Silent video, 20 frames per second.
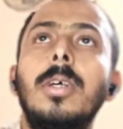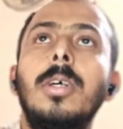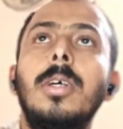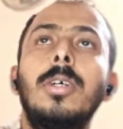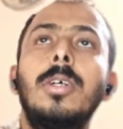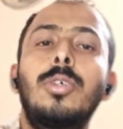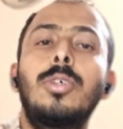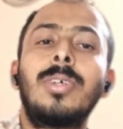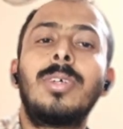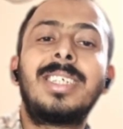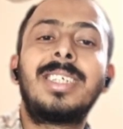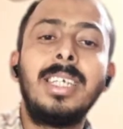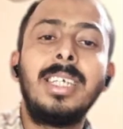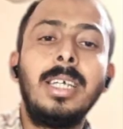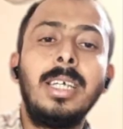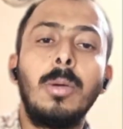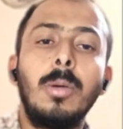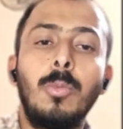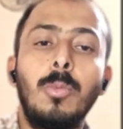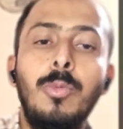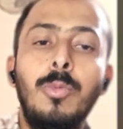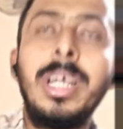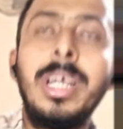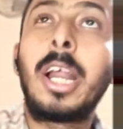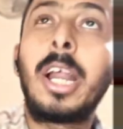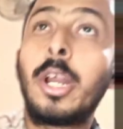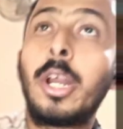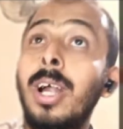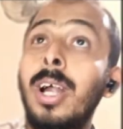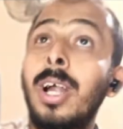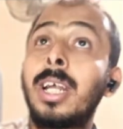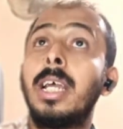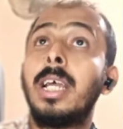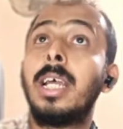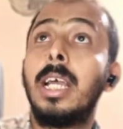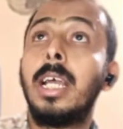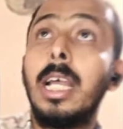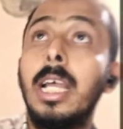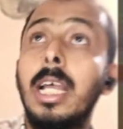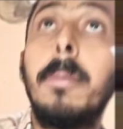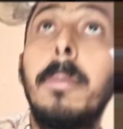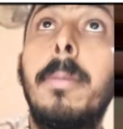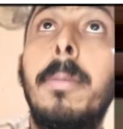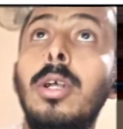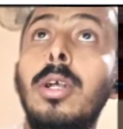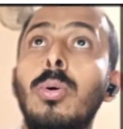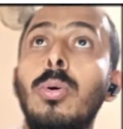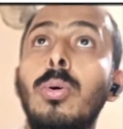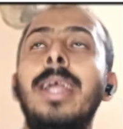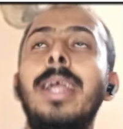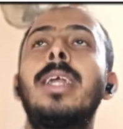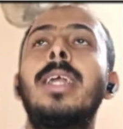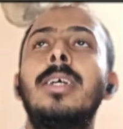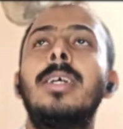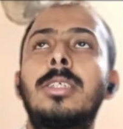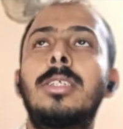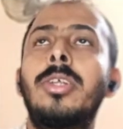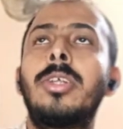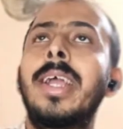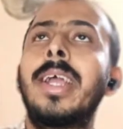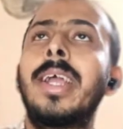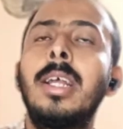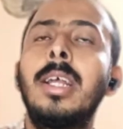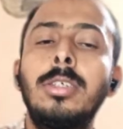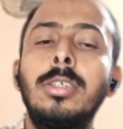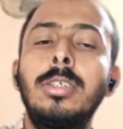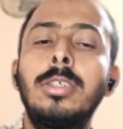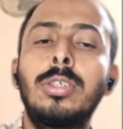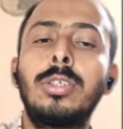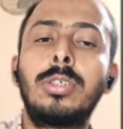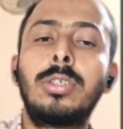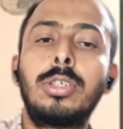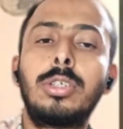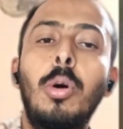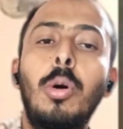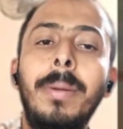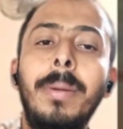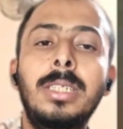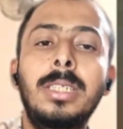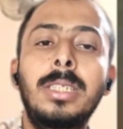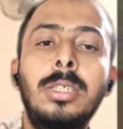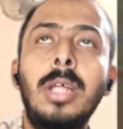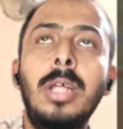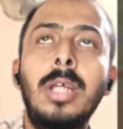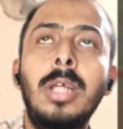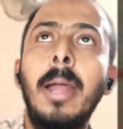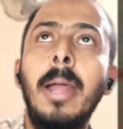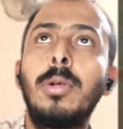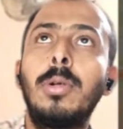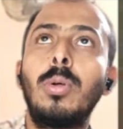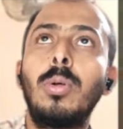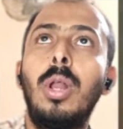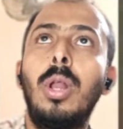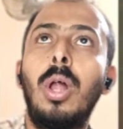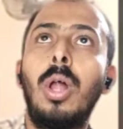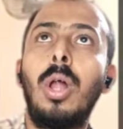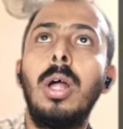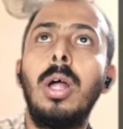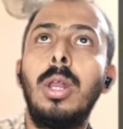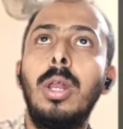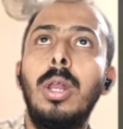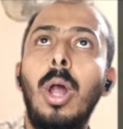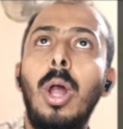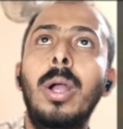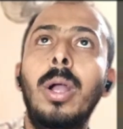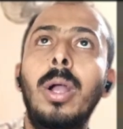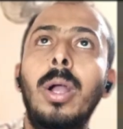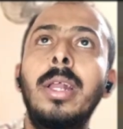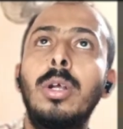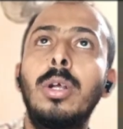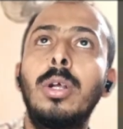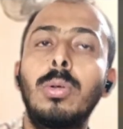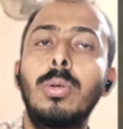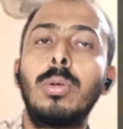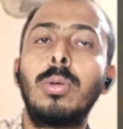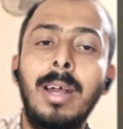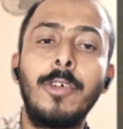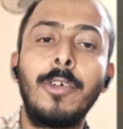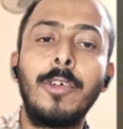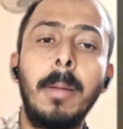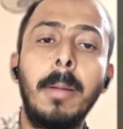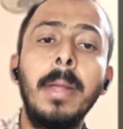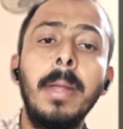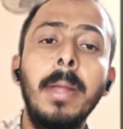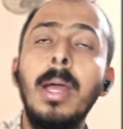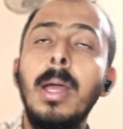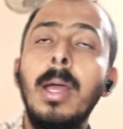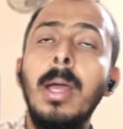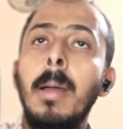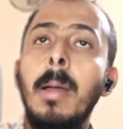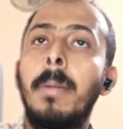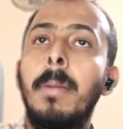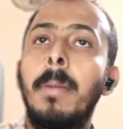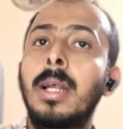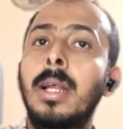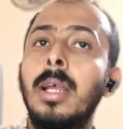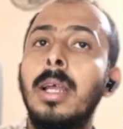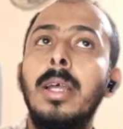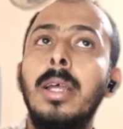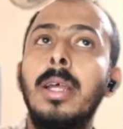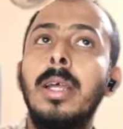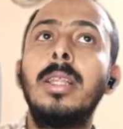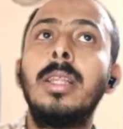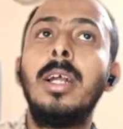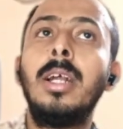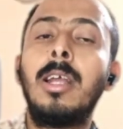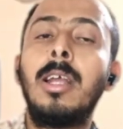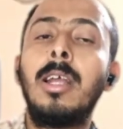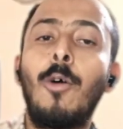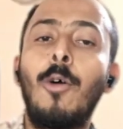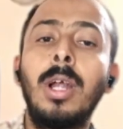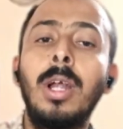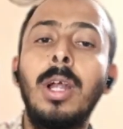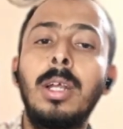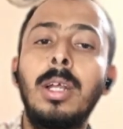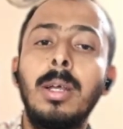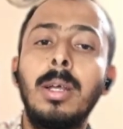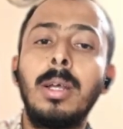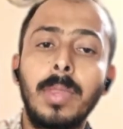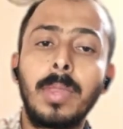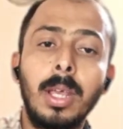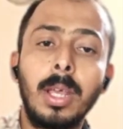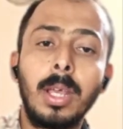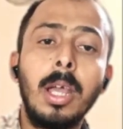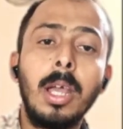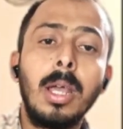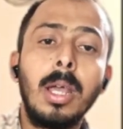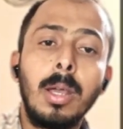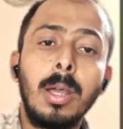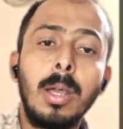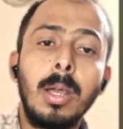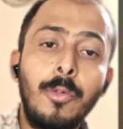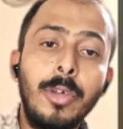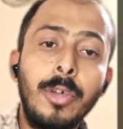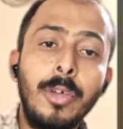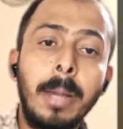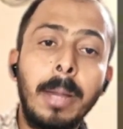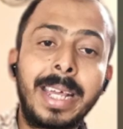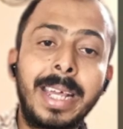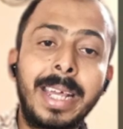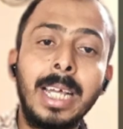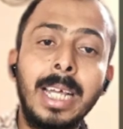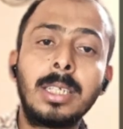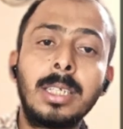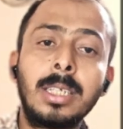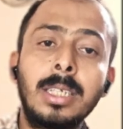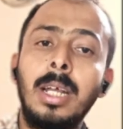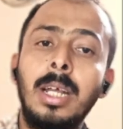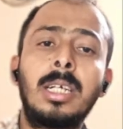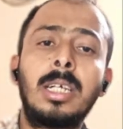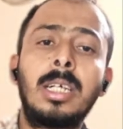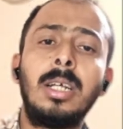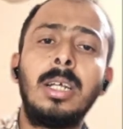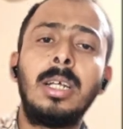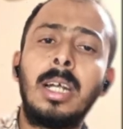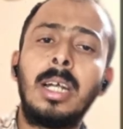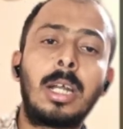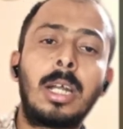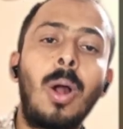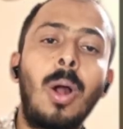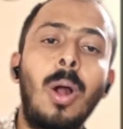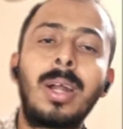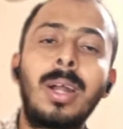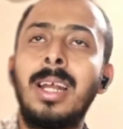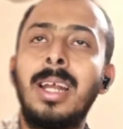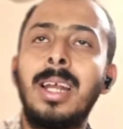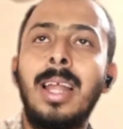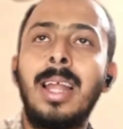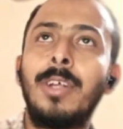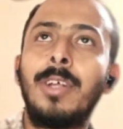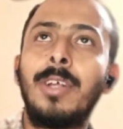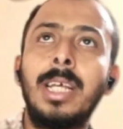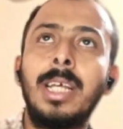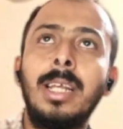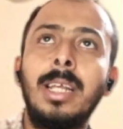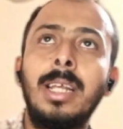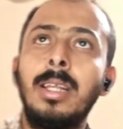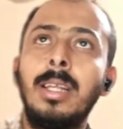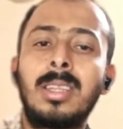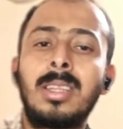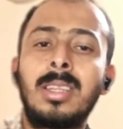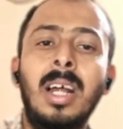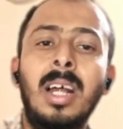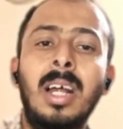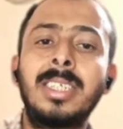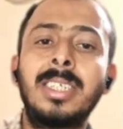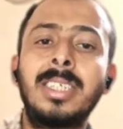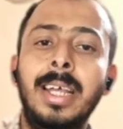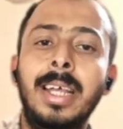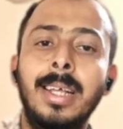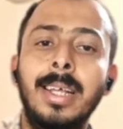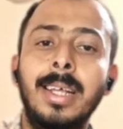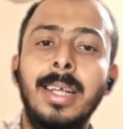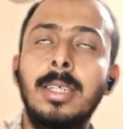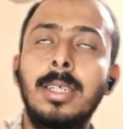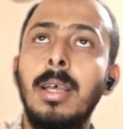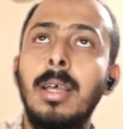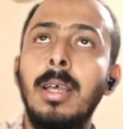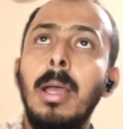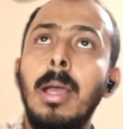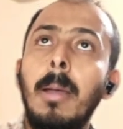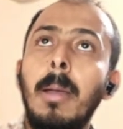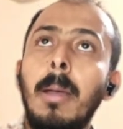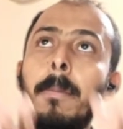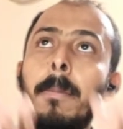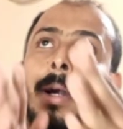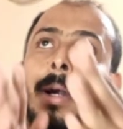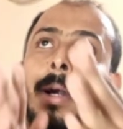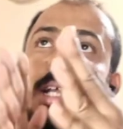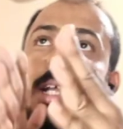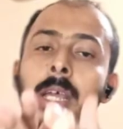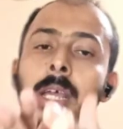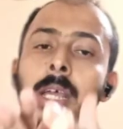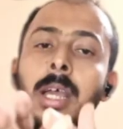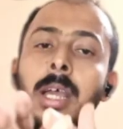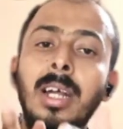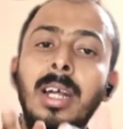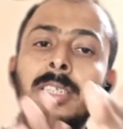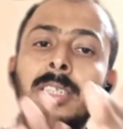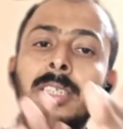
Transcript: So see, we are not able to, like, it's taking so much time to log in into that VM. But in the default VM case, it logged in like within 30 seconds. But here it is